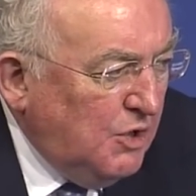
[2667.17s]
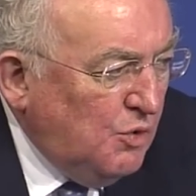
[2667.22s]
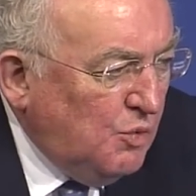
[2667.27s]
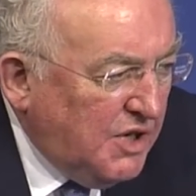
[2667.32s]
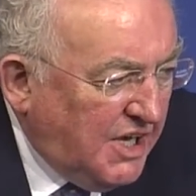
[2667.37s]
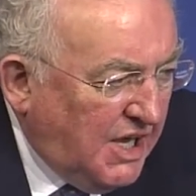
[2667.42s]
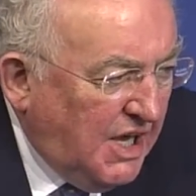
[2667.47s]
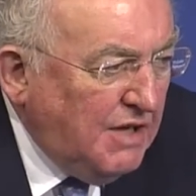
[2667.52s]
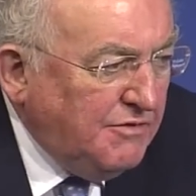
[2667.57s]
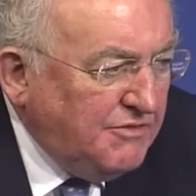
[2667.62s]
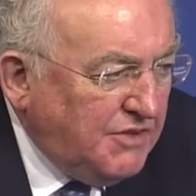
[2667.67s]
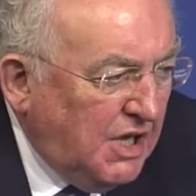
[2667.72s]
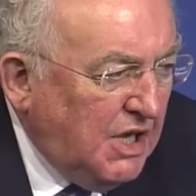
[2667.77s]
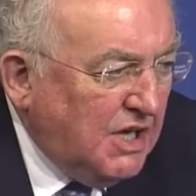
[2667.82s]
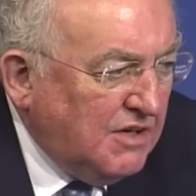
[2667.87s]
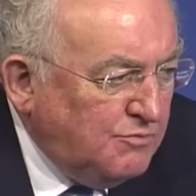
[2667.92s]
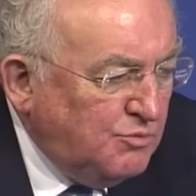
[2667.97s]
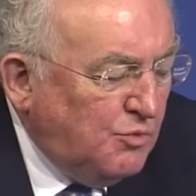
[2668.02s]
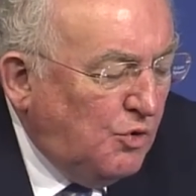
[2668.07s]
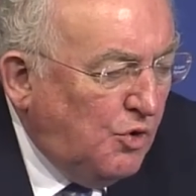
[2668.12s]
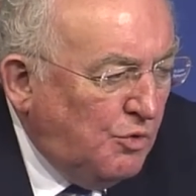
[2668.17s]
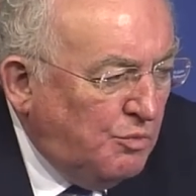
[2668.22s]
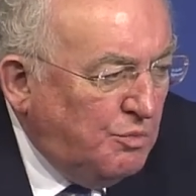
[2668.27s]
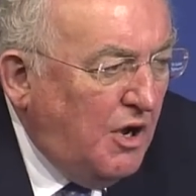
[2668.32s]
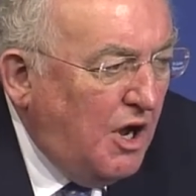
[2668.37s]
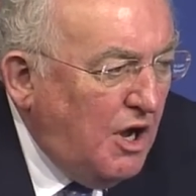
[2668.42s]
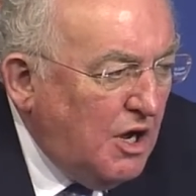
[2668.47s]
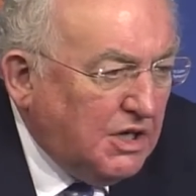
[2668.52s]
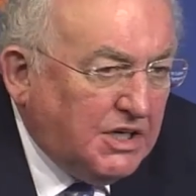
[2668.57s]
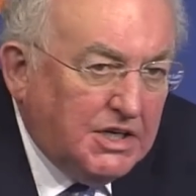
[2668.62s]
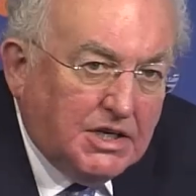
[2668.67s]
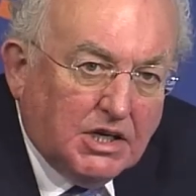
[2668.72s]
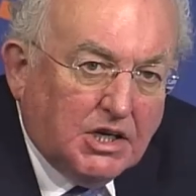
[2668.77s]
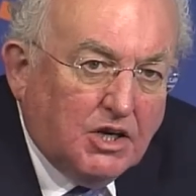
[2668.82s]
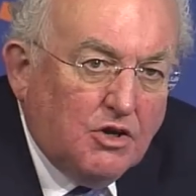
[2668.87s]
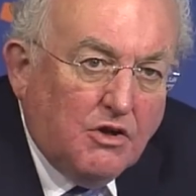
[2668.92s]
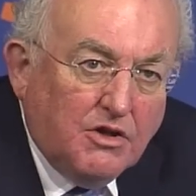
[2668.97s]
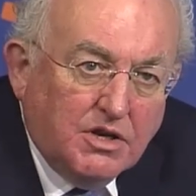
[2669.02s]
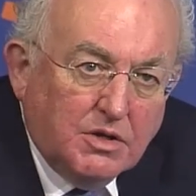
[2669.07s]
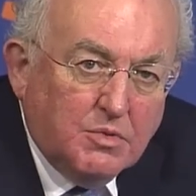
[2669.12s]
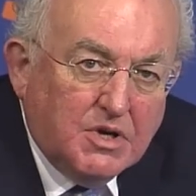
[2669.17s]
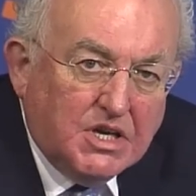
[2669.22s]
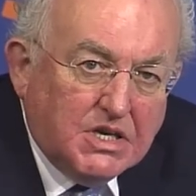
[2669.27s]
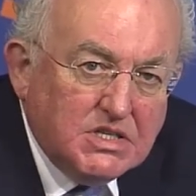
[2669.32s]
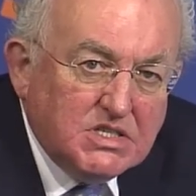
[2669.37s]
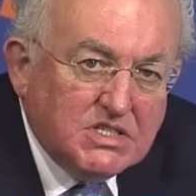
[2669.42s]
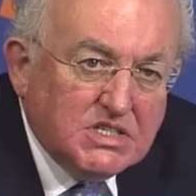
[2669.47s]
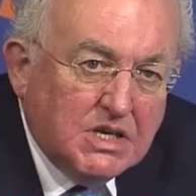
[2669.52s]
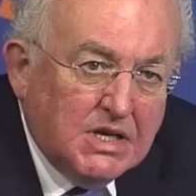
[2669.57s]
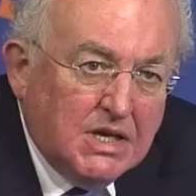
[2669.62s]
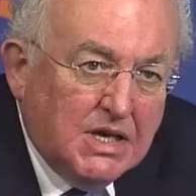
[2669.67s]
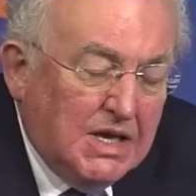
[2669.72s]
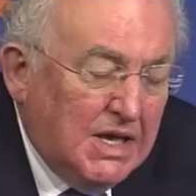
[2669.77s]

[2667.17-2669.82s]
We have to have more market economies.